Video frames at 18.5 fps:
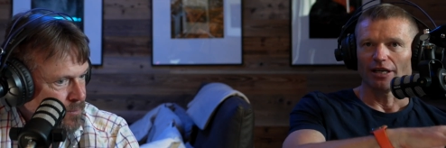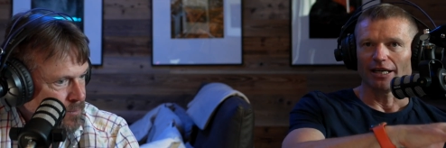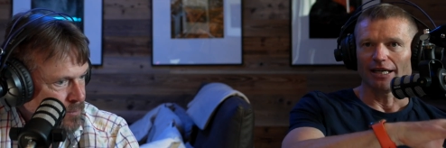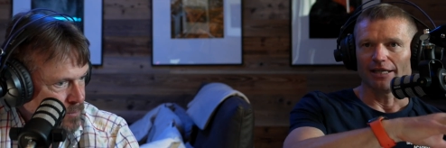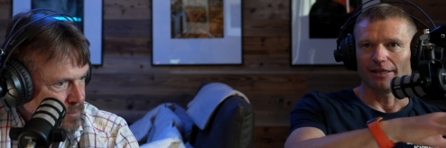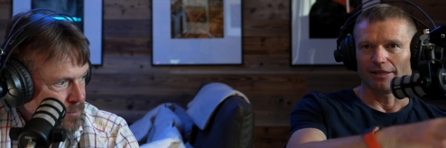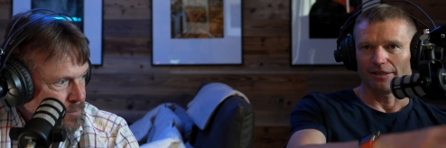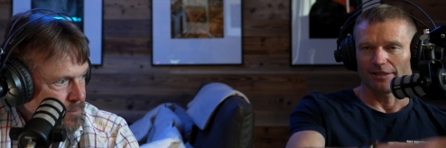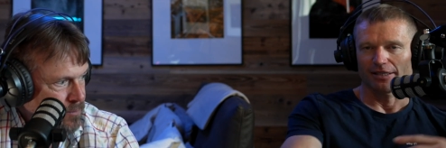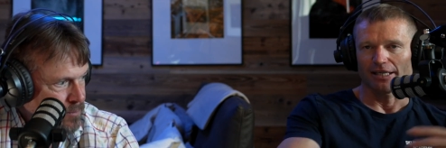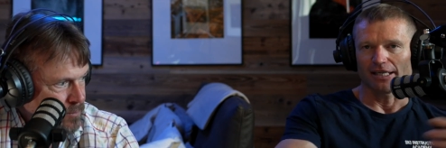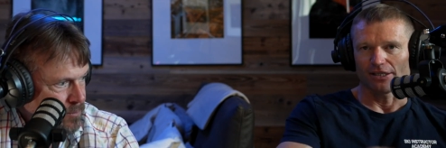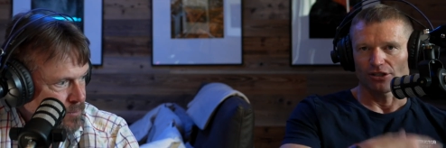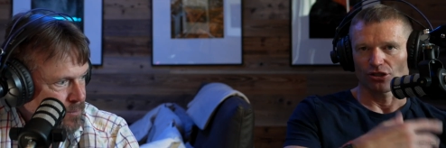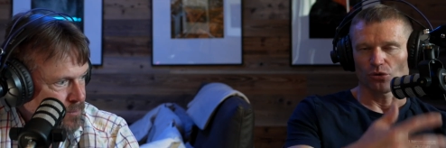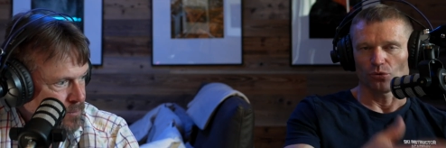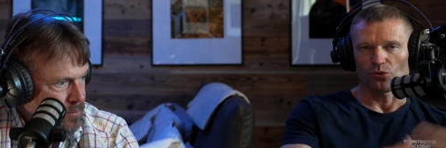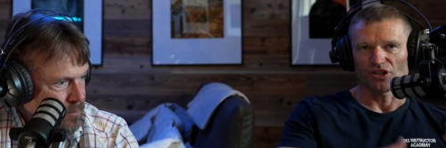Speaker 1: in the ski
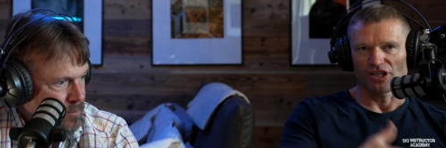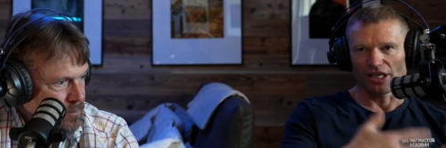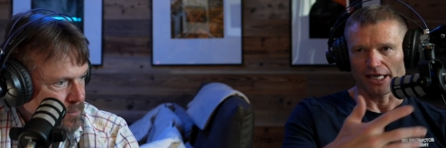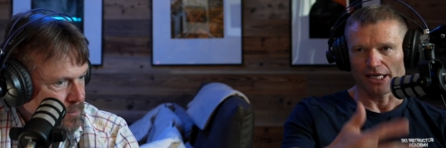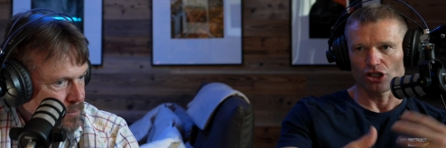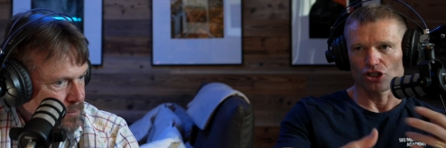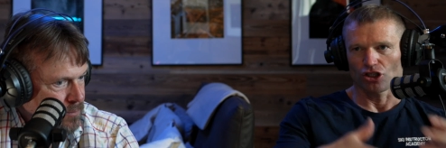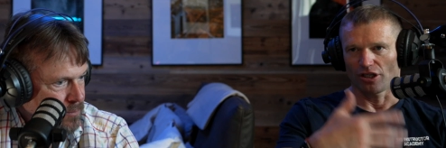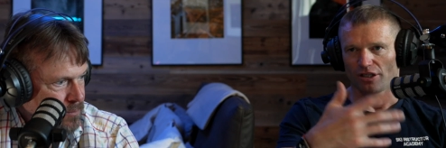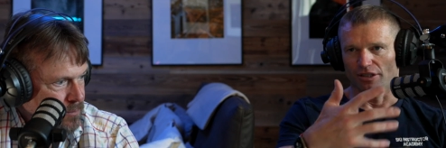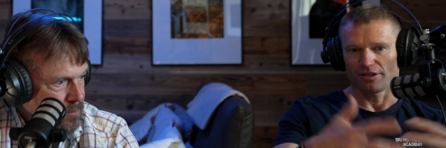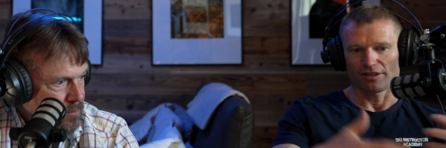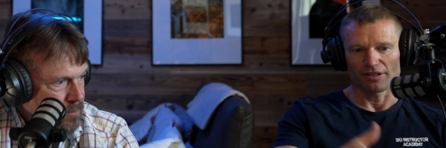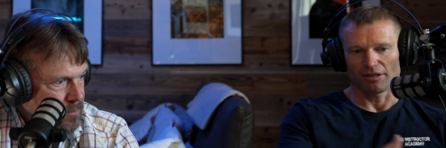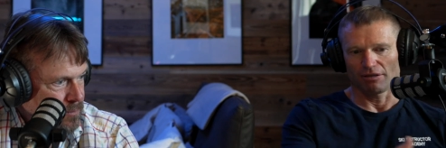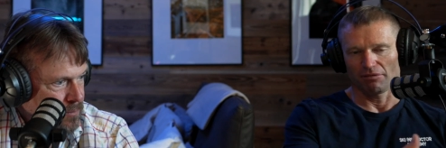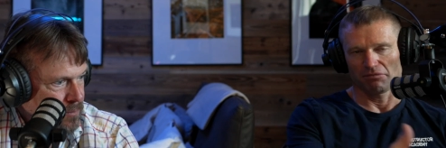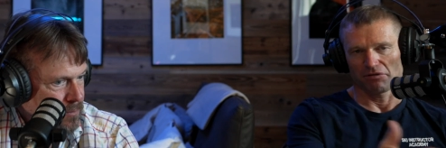
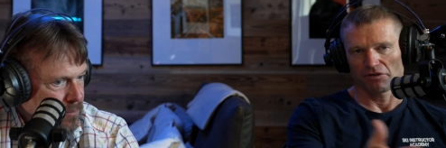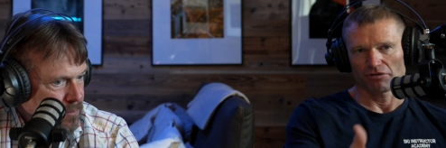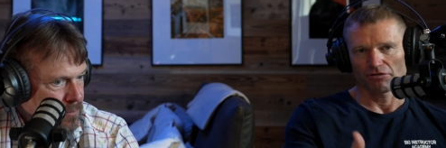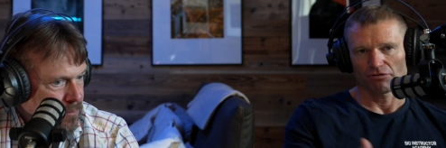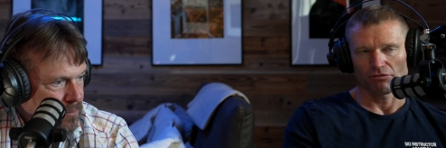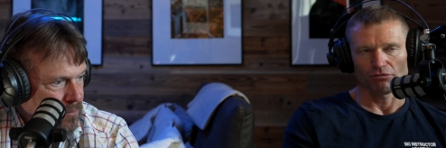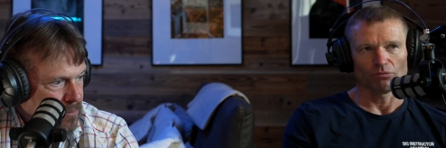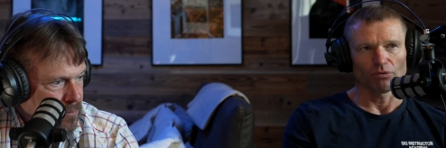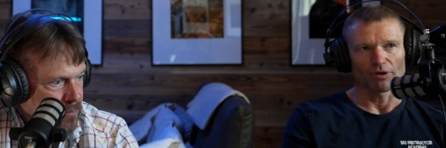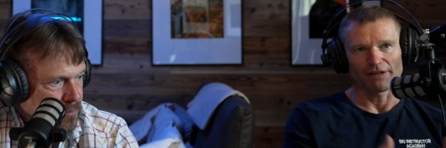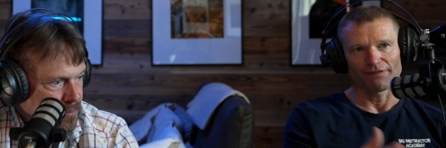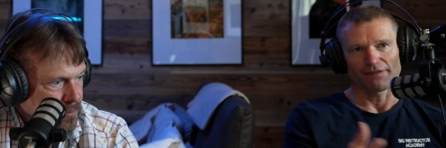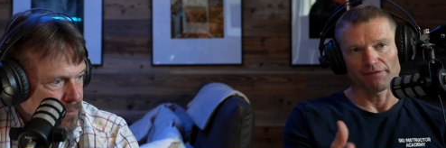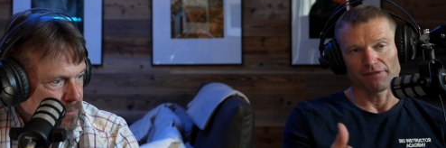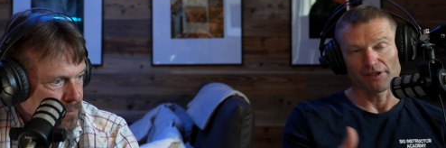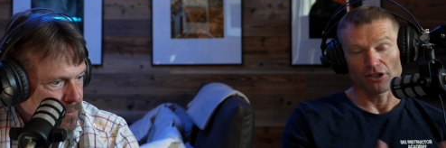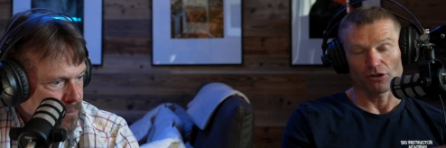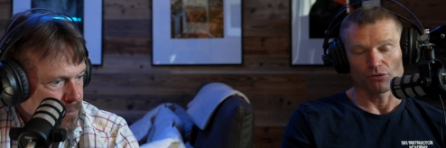associations and through
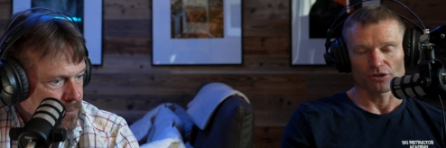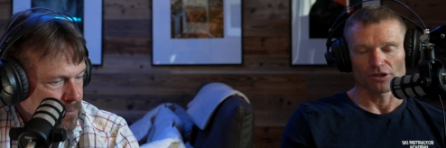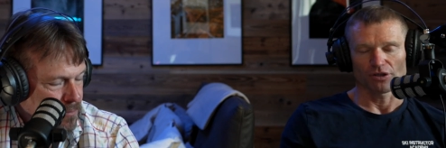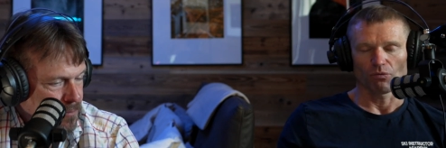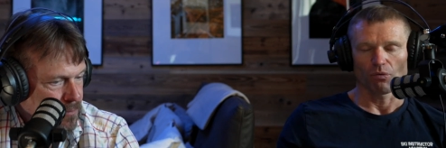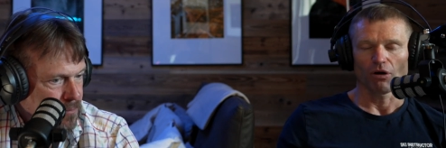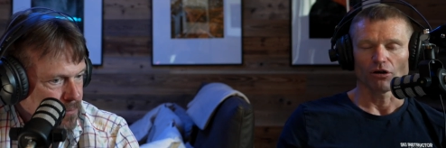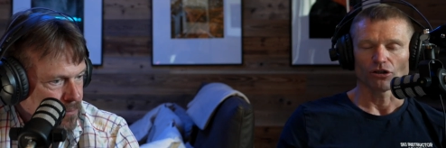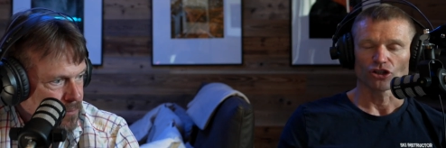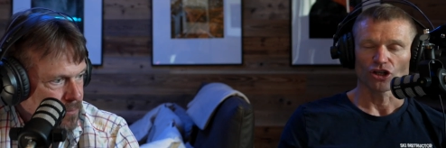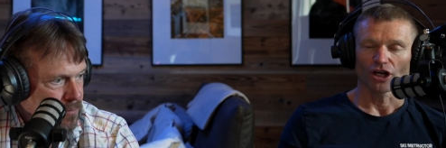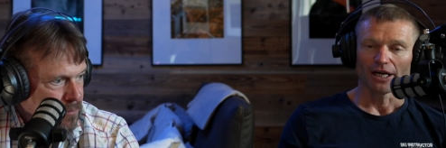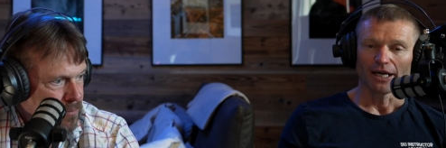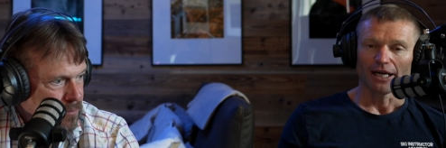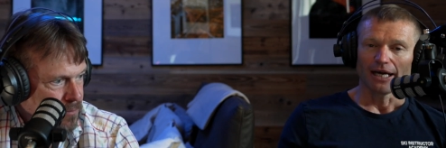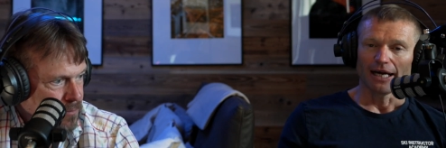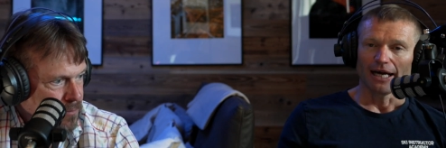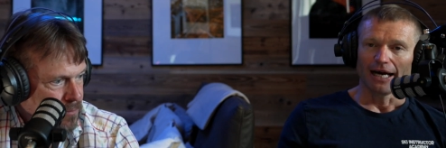whatever videos they watch.